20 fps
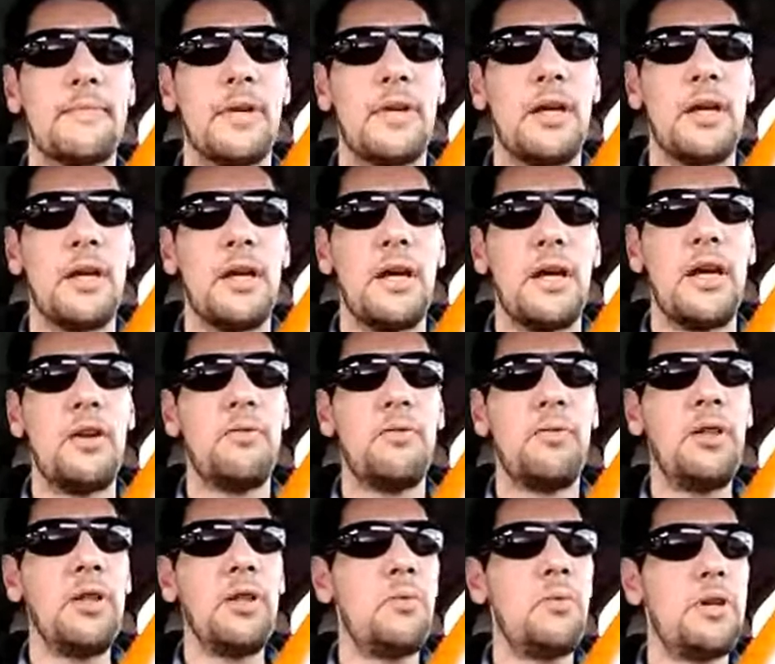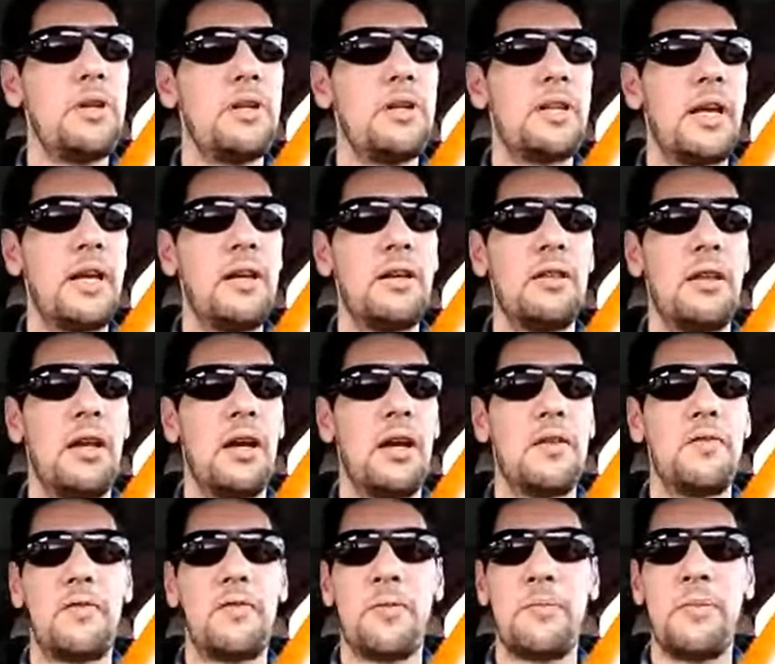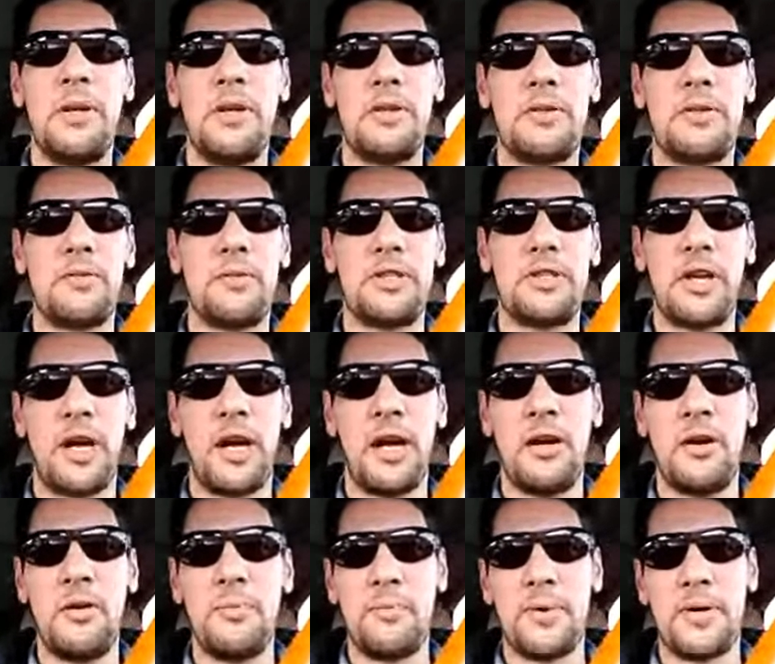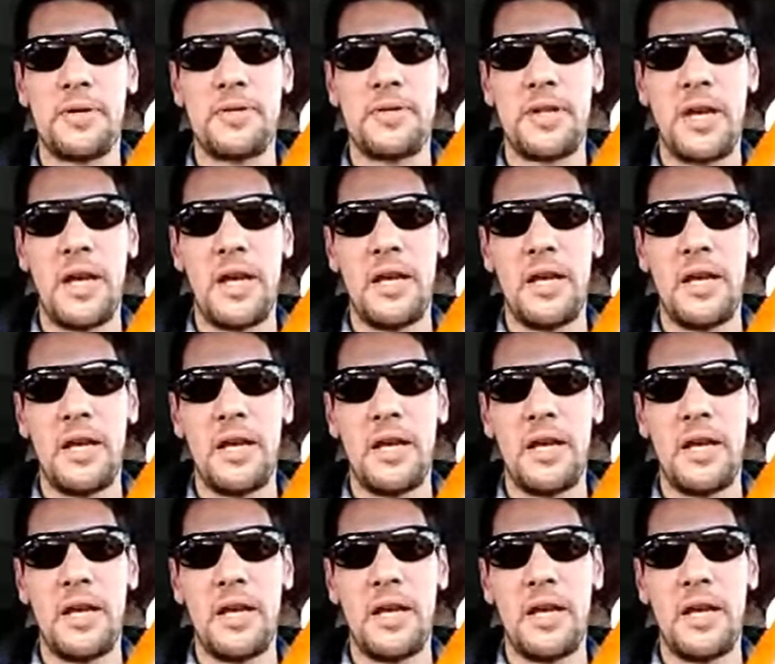It really wouldn't take a lot for me to retire per se.